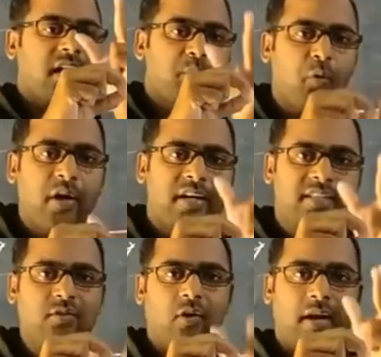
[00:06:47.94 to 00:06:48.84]
That
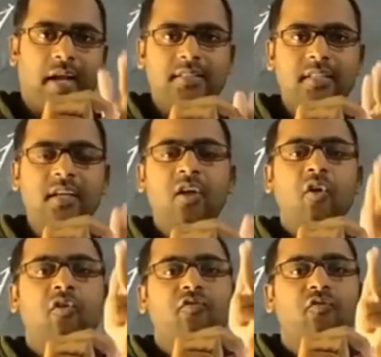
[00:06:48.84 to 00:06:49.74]
point is called as a
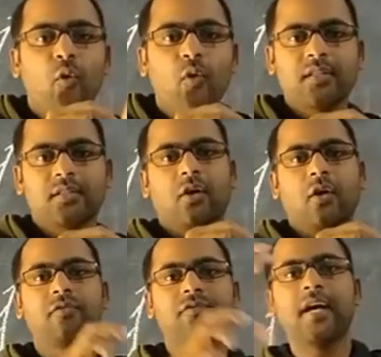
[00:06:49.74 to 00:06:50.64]
focus
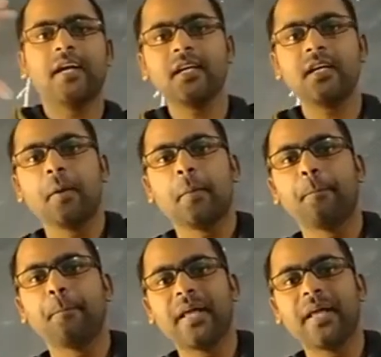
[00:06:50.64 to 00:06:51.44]
of that